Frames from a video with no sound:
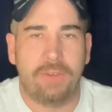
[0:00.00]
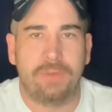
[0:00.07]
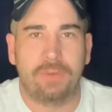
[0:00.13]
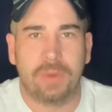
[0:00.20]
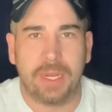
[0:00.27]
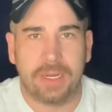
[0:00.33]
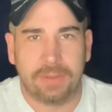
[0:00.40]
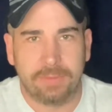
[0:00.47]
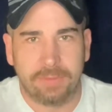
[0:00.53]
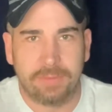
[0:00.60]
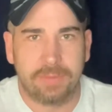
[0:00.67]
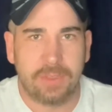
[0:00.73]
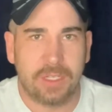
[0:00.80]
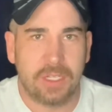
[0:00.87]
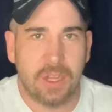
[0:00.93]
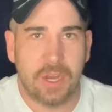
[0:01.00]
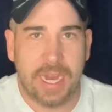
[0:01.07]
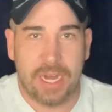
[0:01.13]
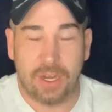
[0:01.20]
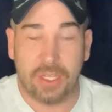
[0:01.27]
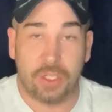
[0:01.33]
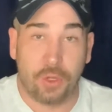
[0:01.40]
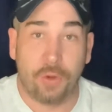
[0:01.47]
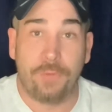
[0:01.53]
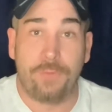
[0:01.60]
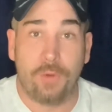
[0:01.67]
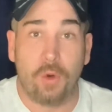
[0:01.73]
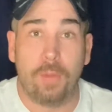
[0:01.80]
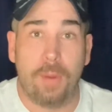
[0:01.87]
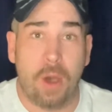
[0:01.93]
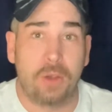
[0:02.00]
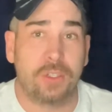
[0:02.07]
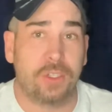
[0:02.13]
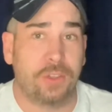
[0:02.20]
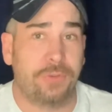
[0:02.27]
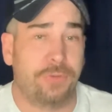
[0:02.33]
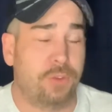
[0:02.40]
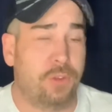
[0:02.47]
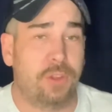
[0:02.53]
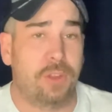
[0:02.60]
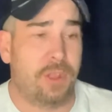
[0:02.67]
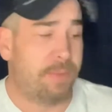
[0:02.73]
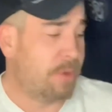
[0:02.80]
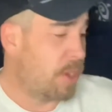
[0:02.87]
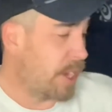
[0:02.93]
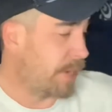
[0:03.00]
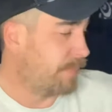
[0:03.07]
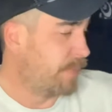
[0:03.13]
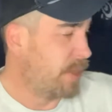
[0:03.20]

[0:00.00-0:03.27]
And when would get like two full boxes full. I'm like,